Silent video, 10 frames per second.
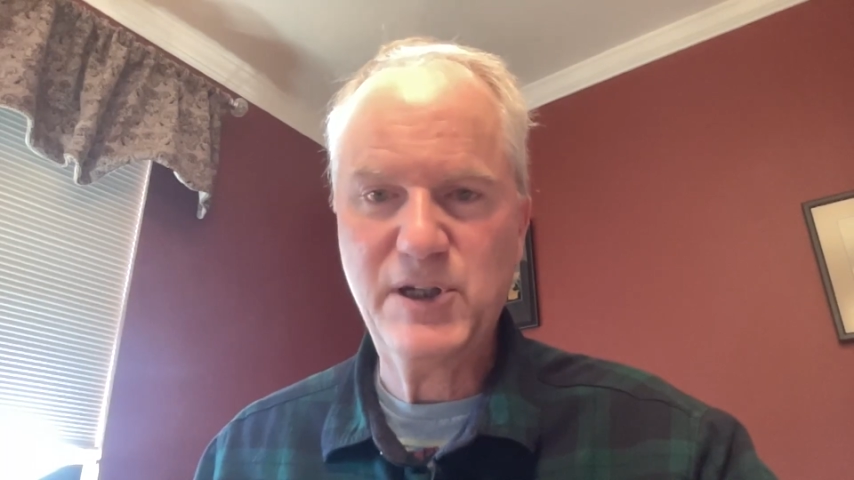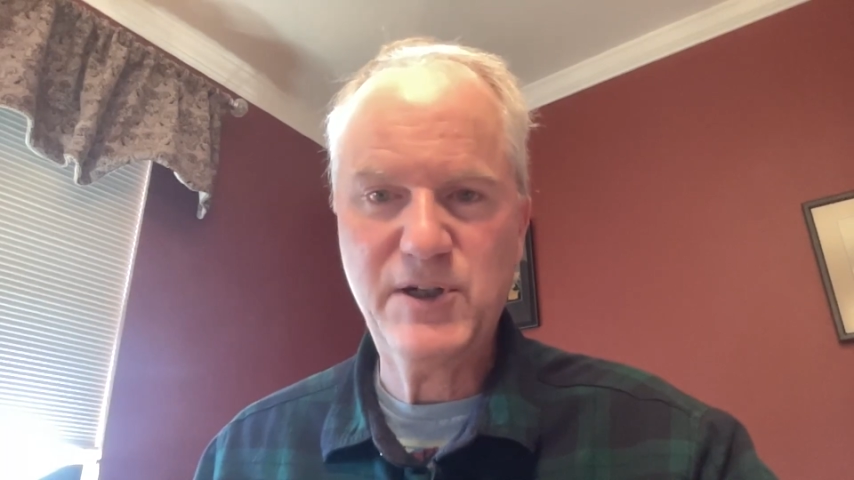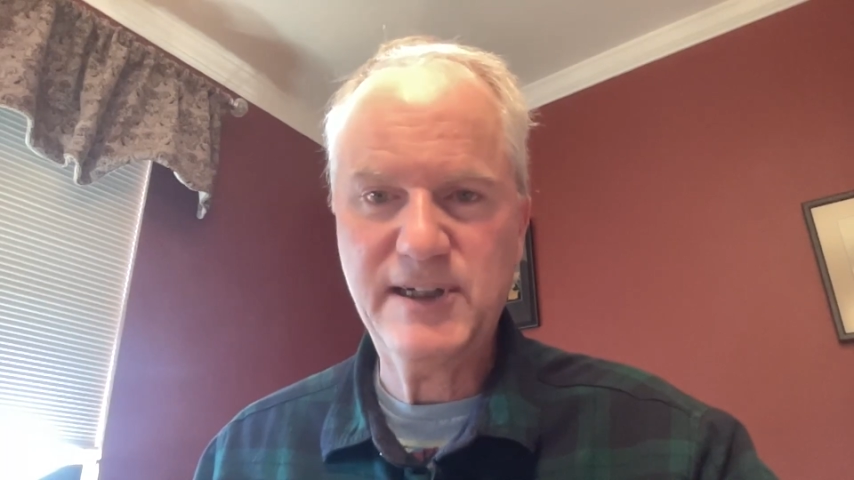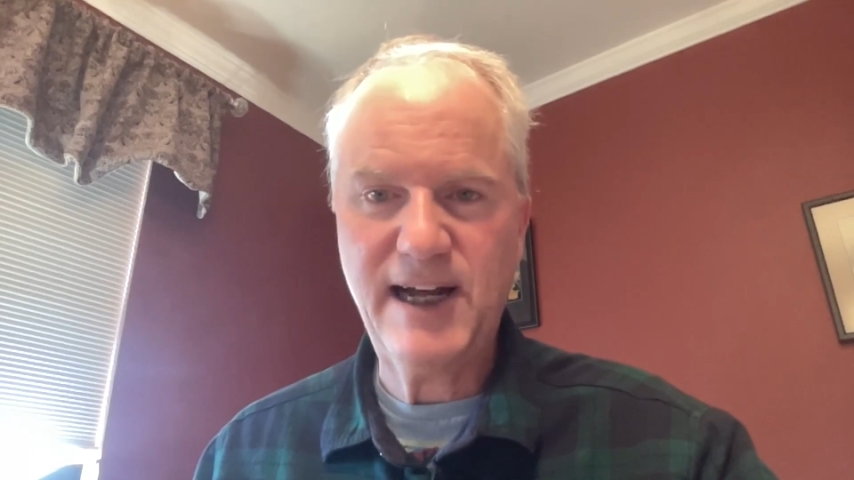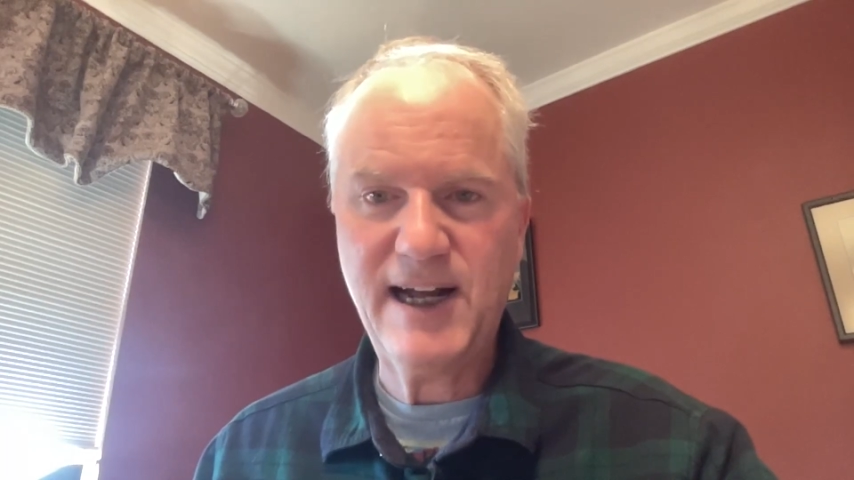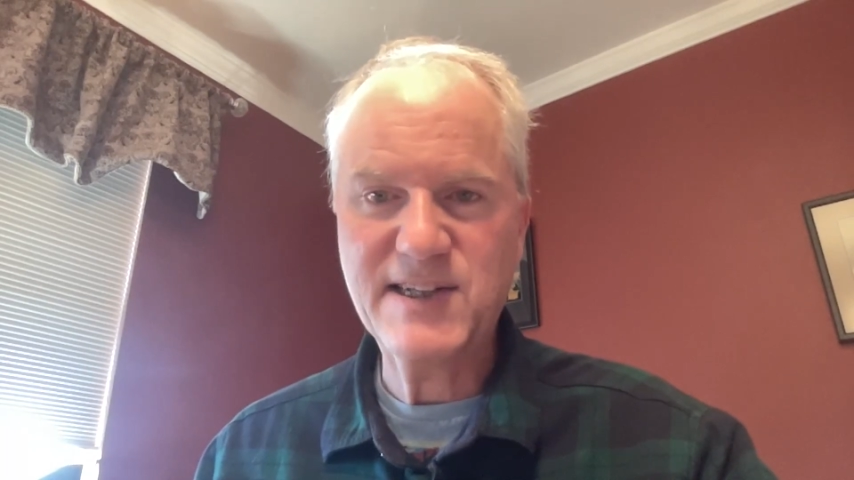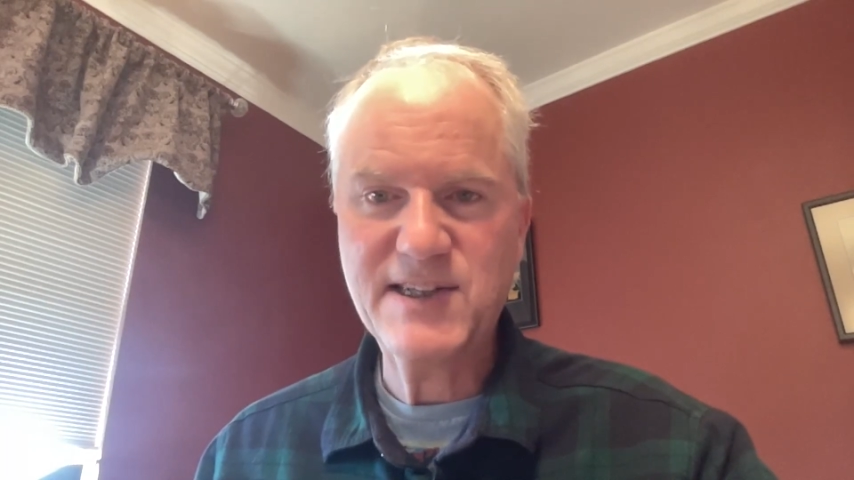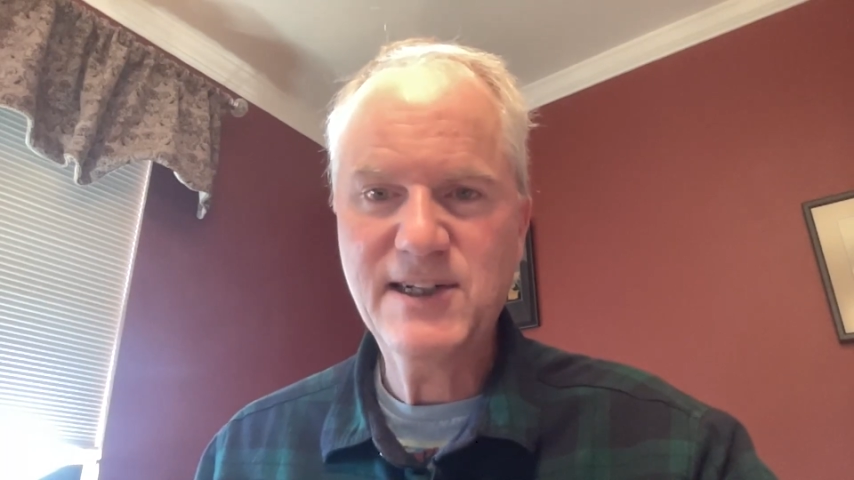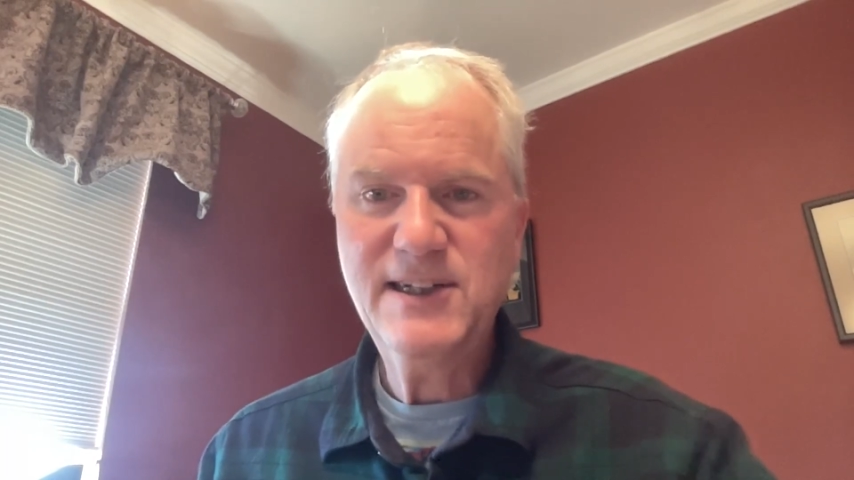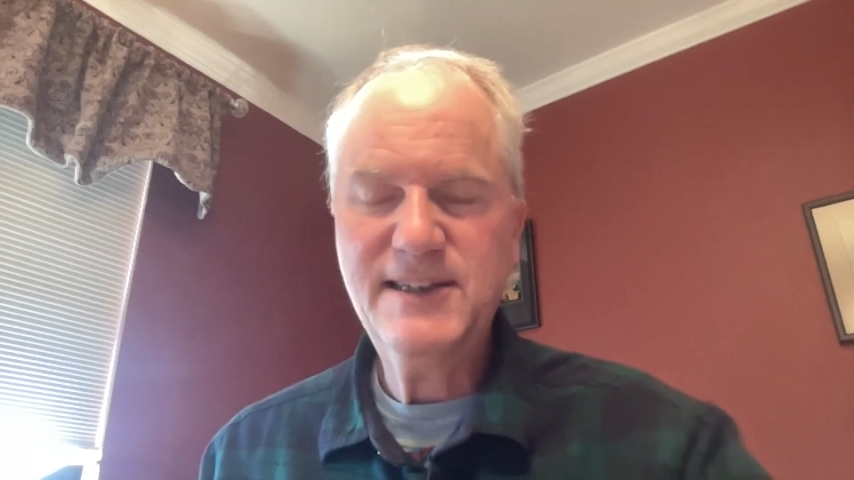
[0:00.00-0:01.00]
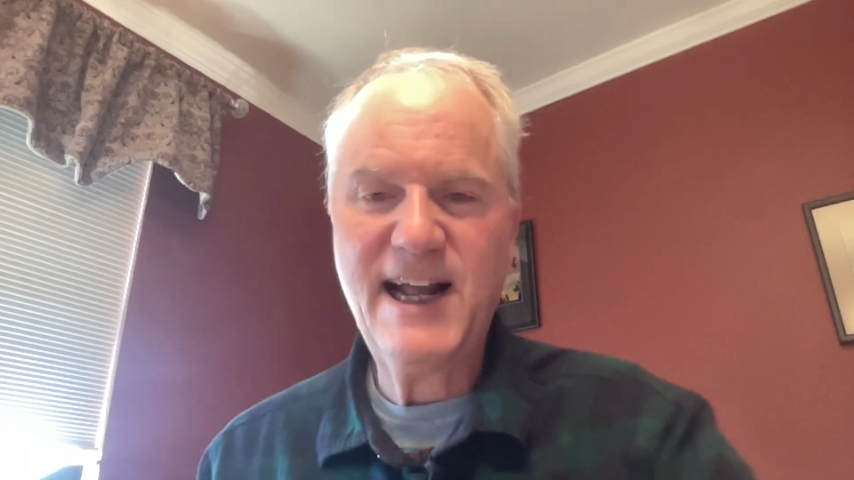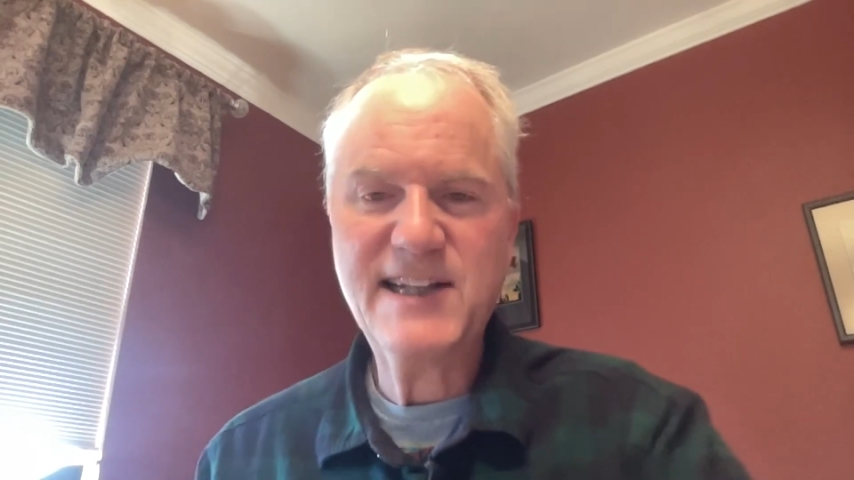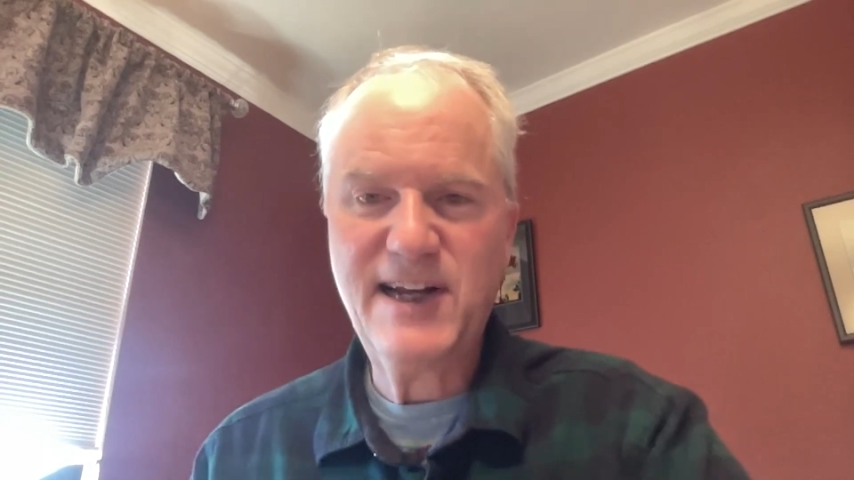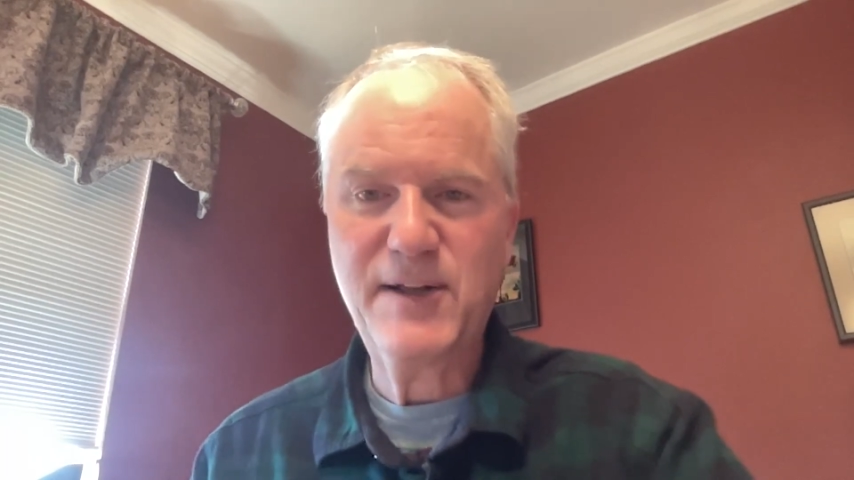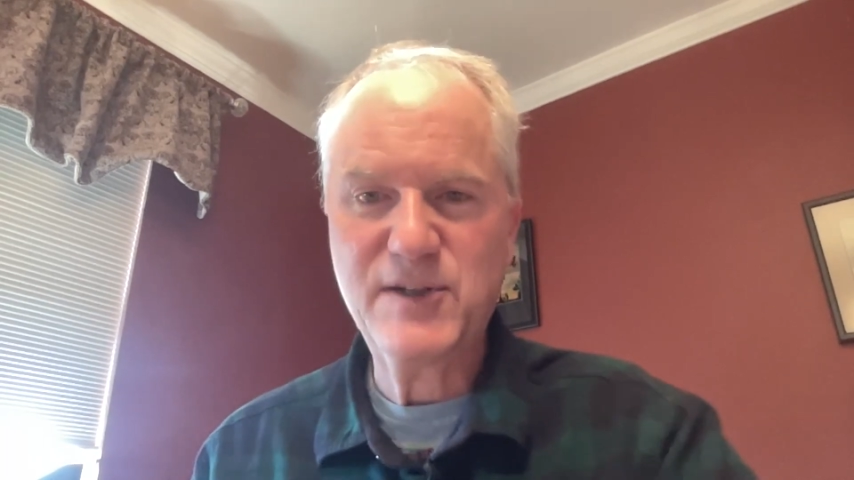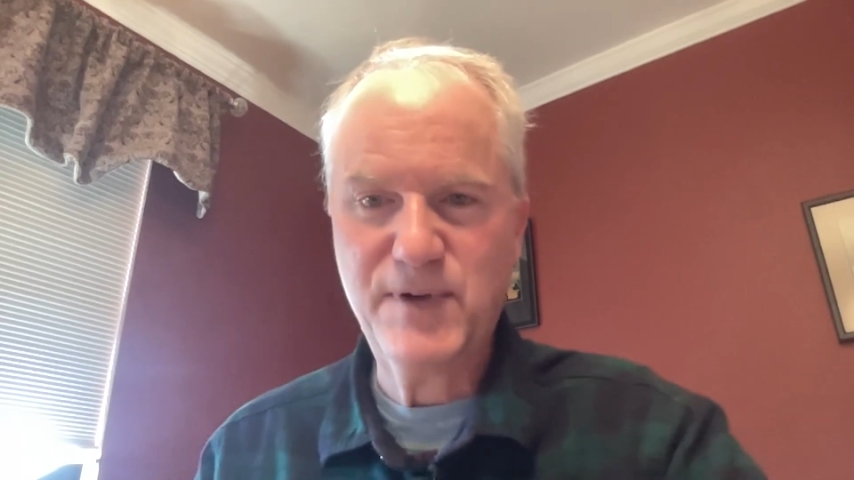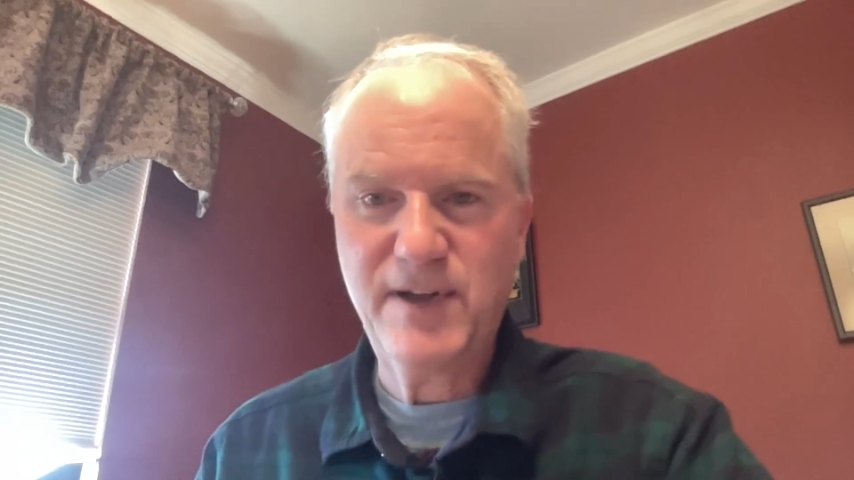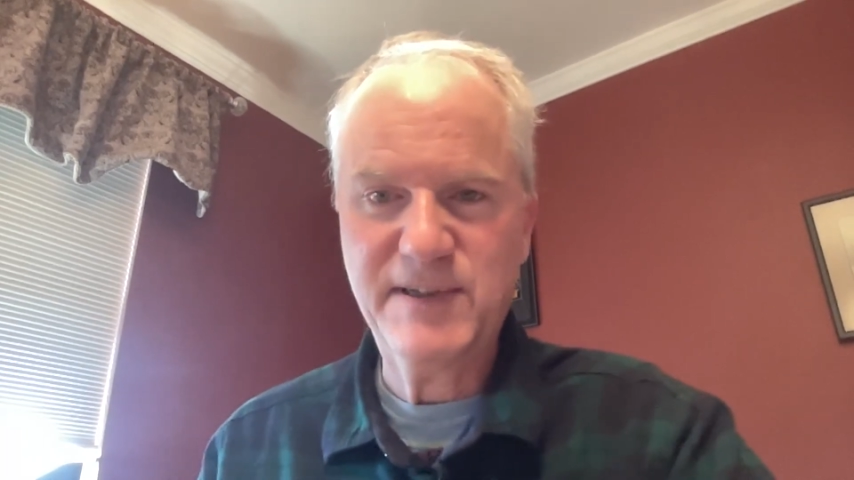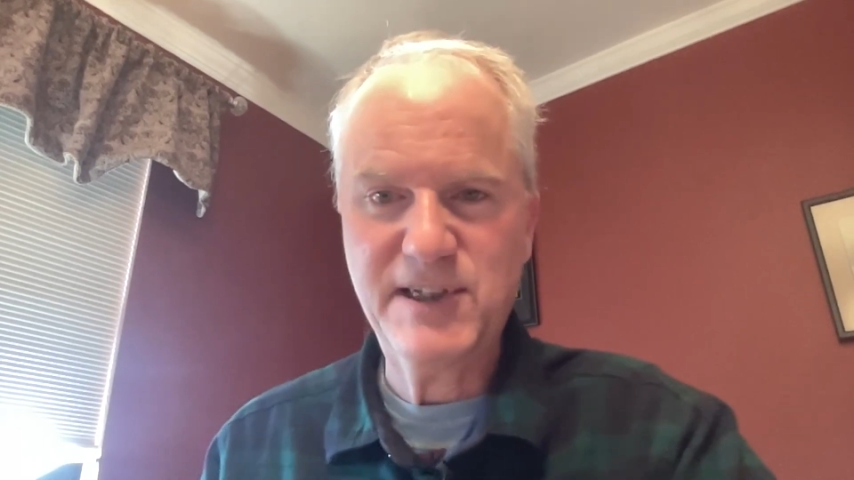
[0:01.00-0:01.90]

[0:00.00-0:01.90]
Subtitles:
good guys. That's how it's relevant to